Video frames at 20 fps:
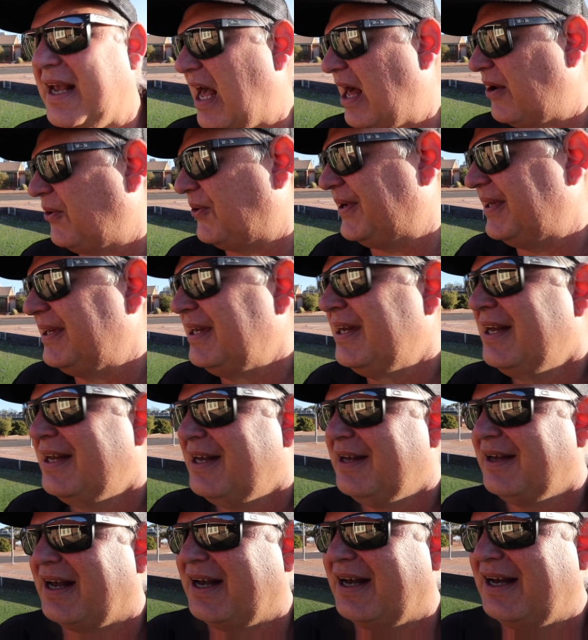aren't I?
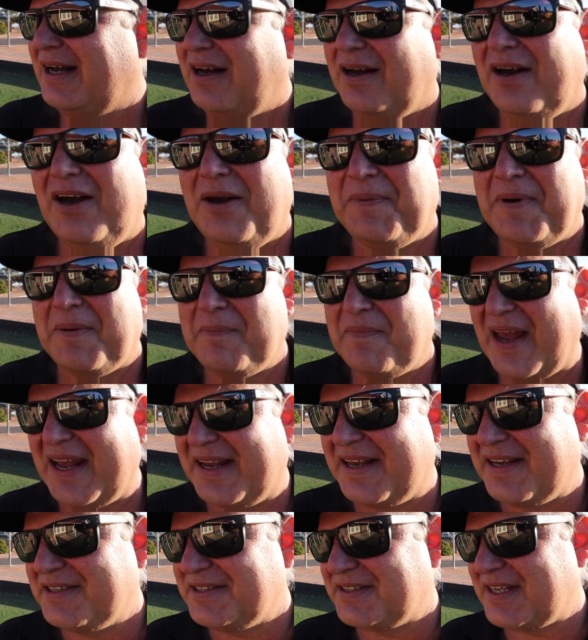I hope I'm
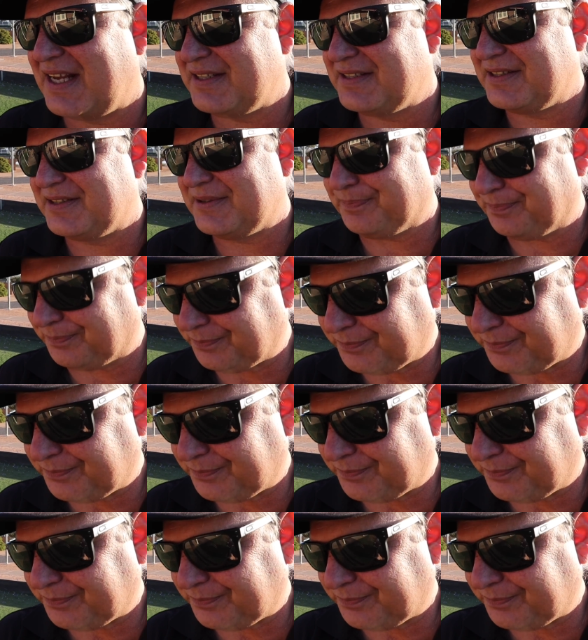making sense.